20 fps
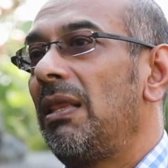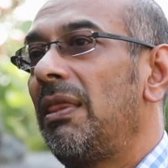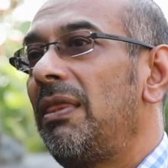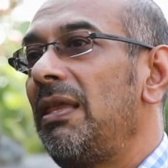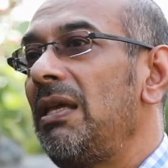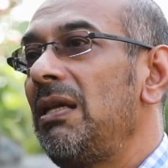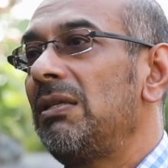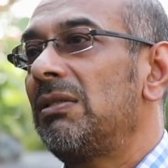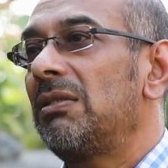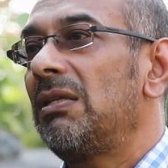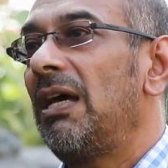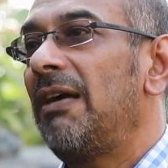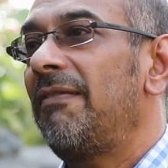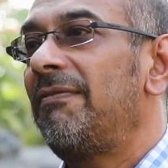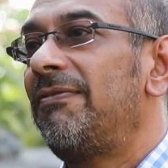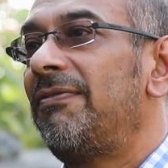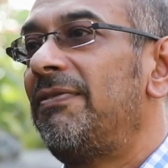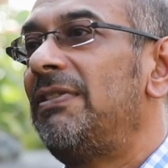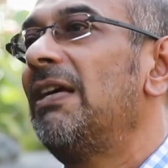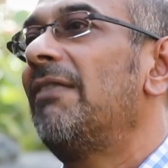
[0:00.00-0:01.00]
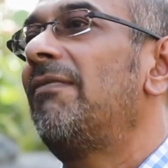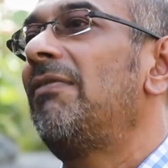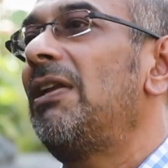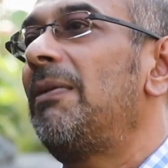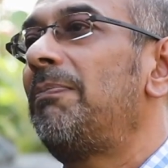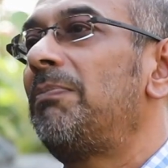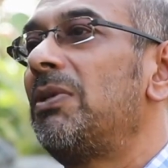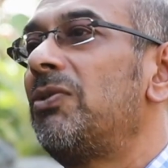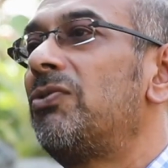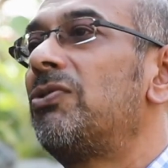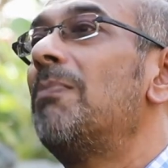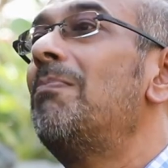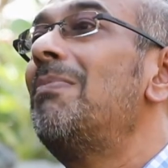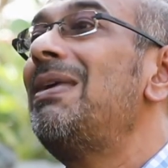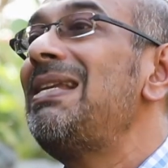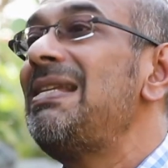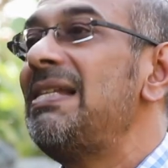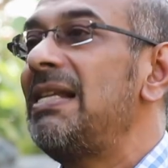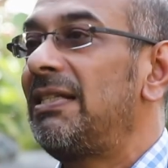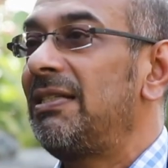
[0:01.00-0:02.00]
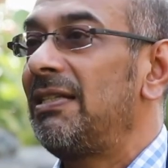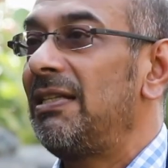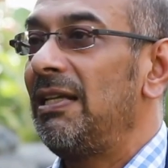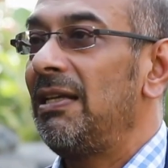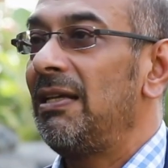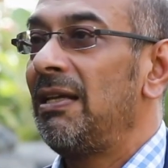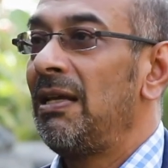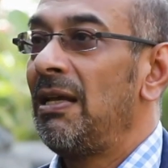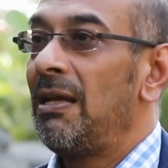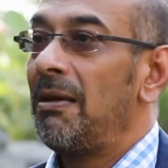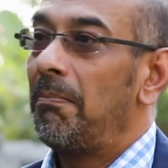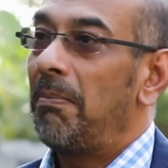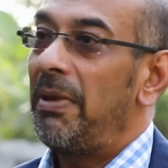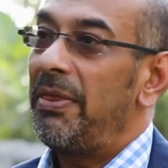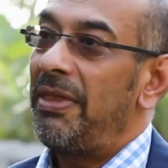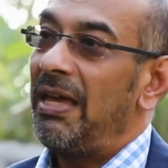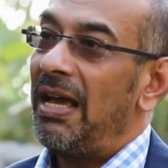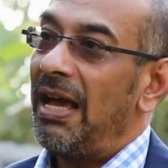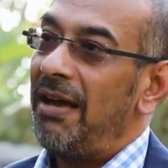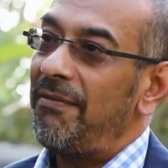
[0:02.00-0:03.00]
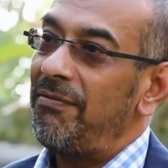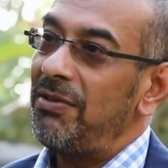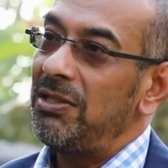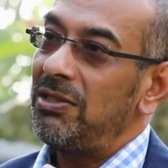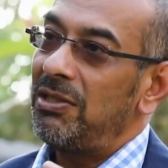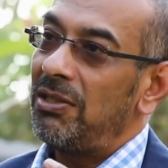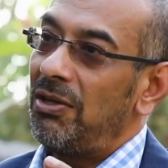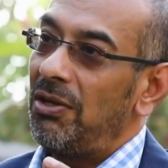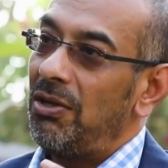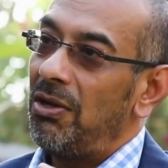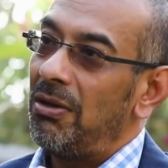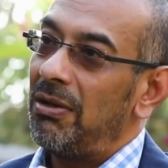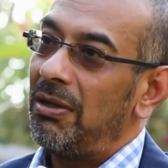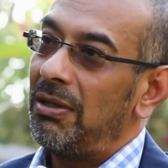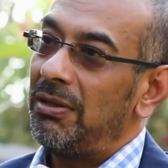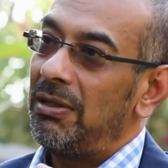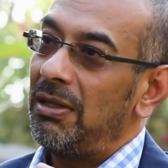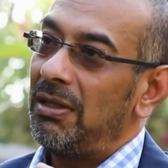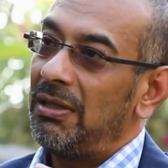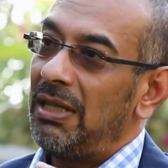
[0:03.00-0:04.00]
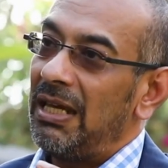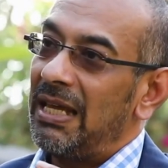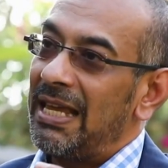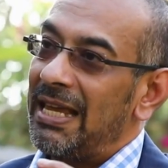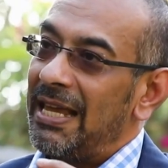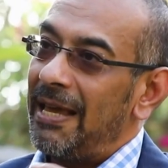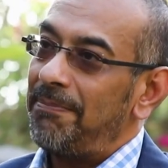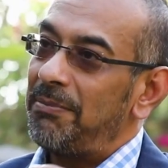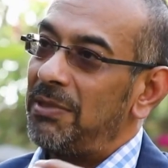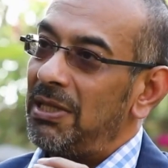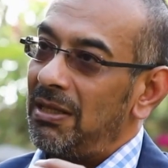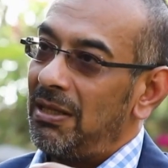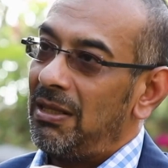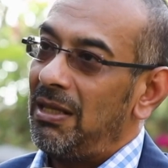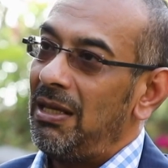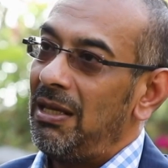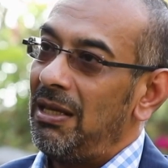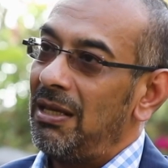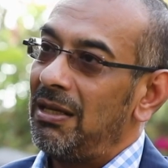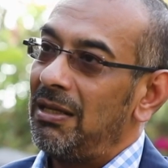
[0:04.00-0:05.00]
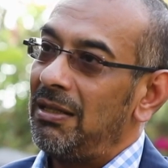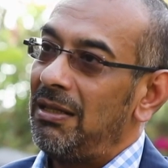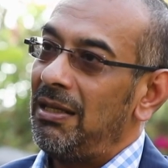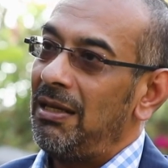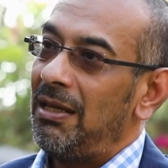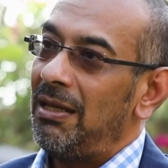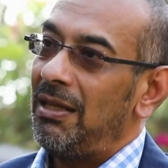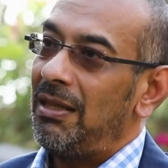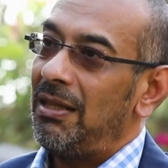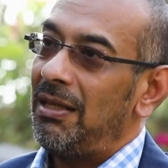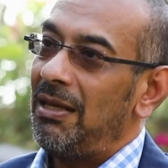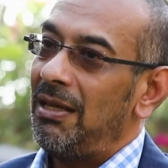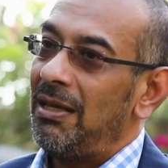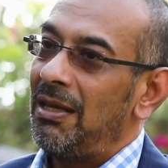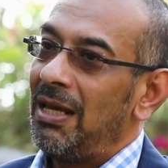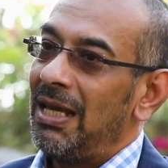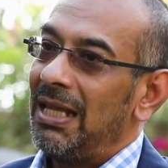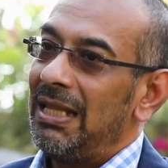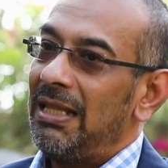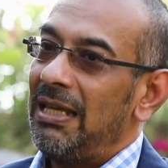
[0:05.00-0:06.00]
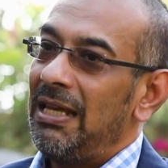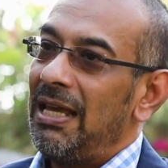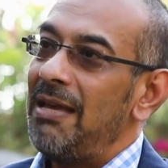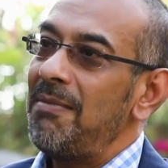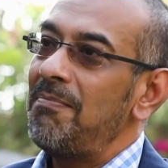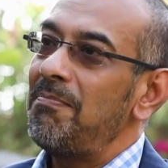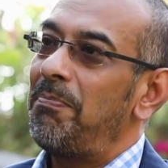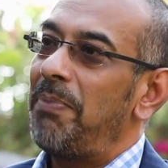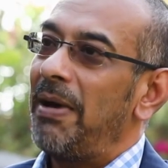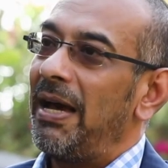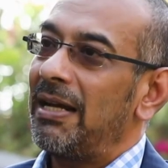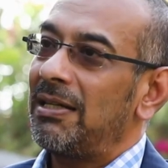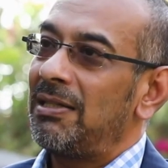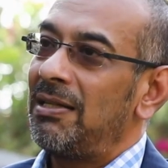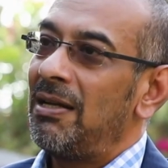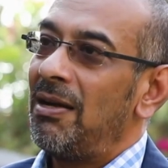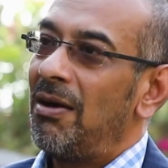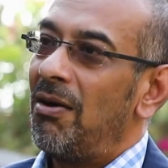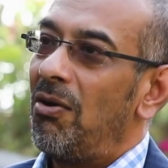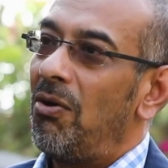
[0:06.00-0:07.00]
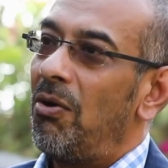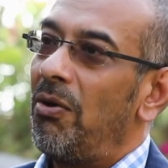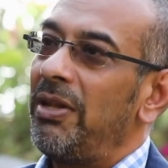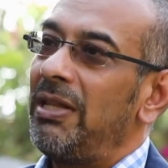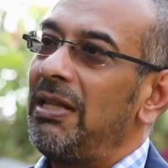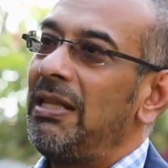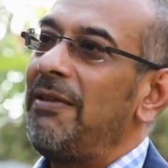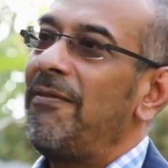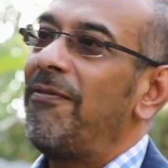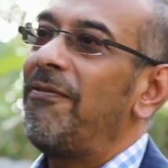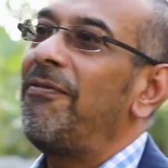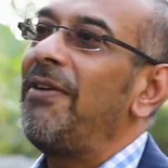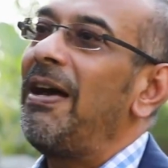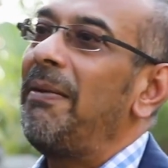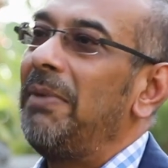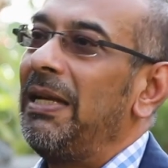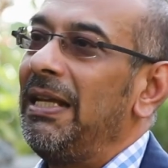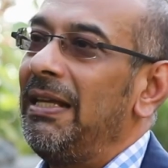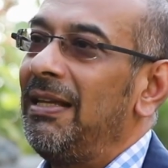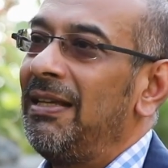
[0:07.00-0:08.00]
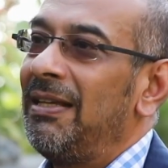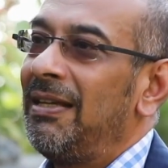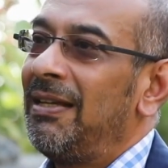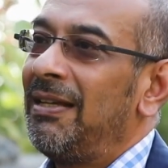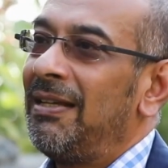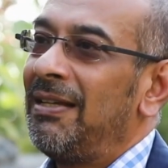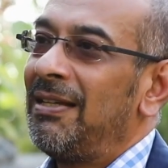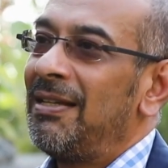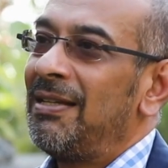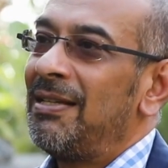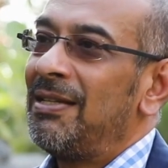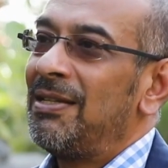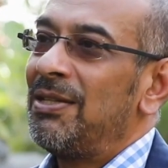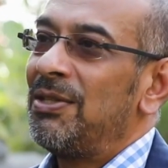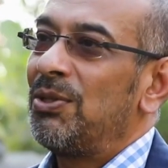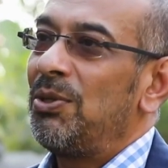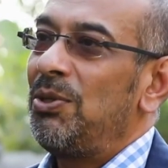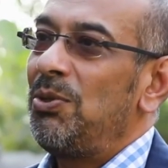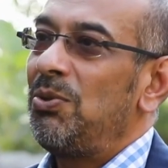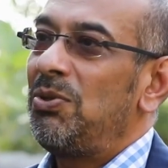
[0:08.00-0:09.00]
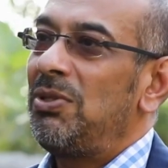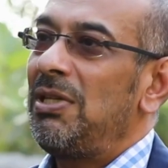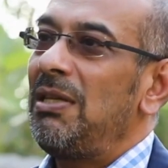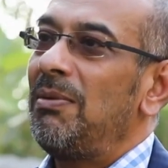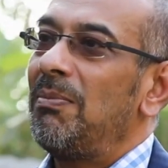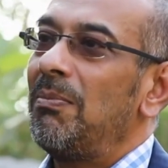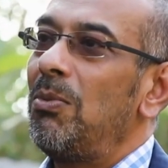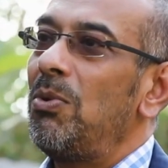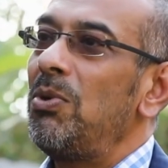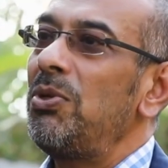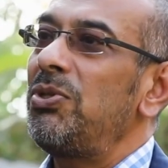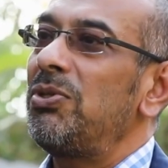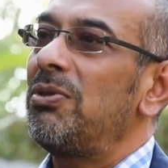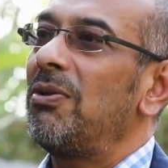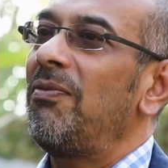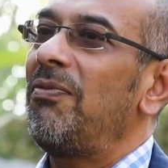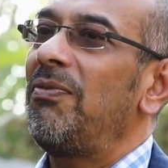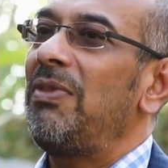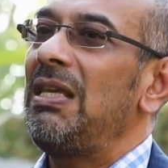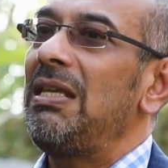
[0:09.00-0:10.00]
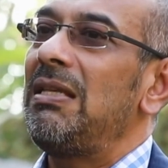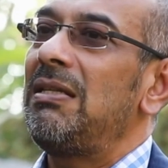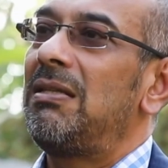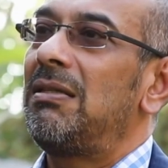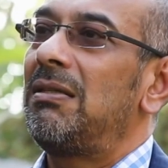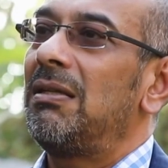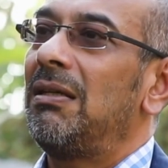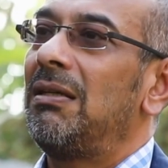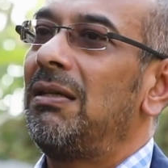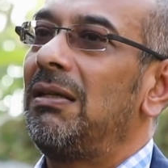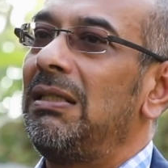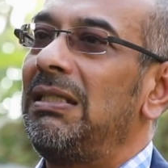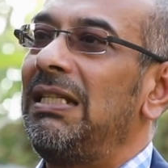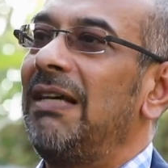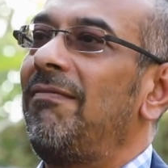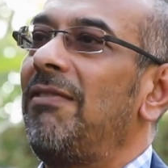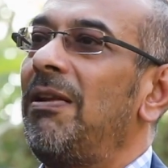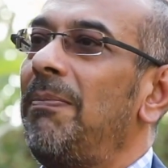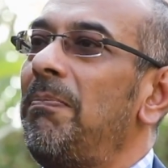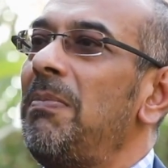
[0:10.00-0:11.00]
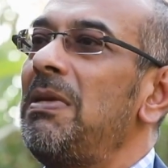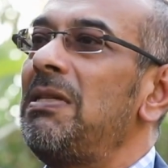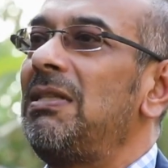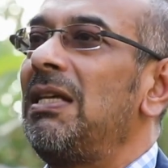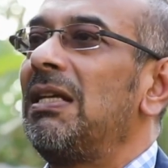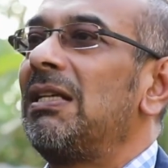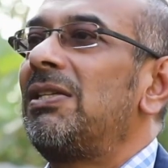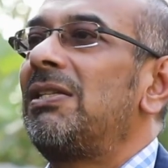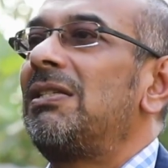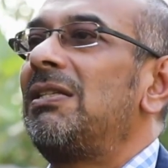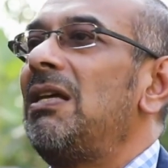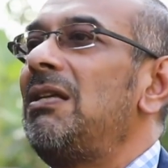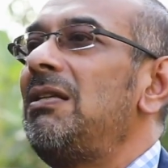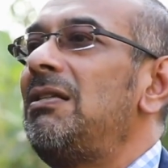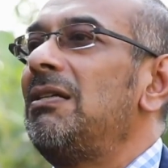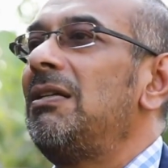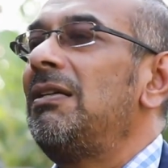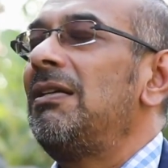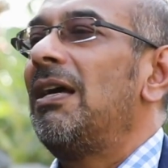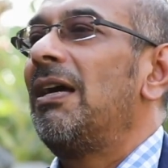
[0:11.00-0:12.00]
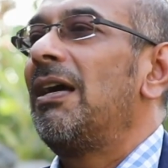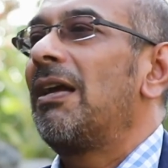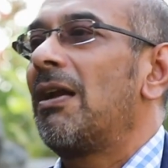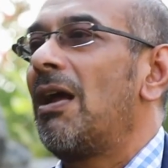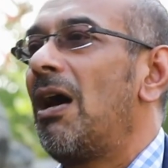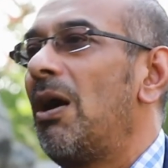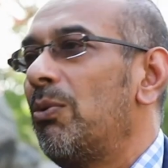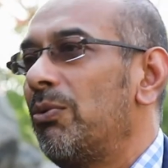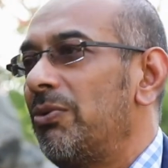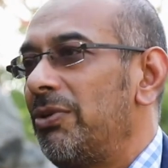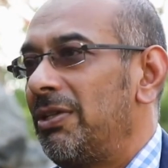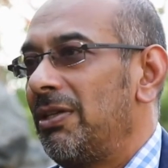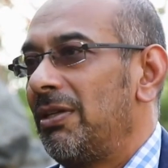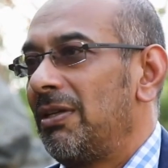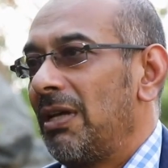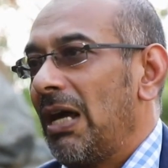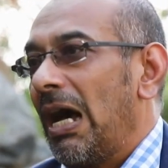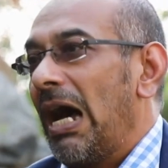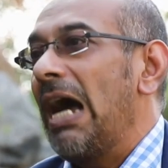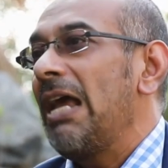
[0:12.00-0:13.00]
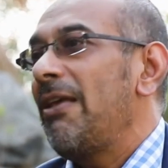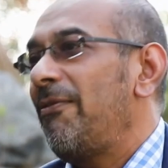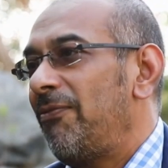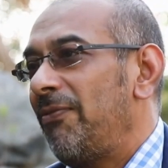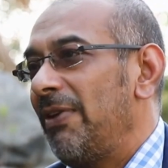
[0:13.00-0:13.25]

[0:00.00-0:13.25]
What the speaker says: that things have developed tremendously, but they kept the impact on the family. So you see most of these developments, they are centered around, I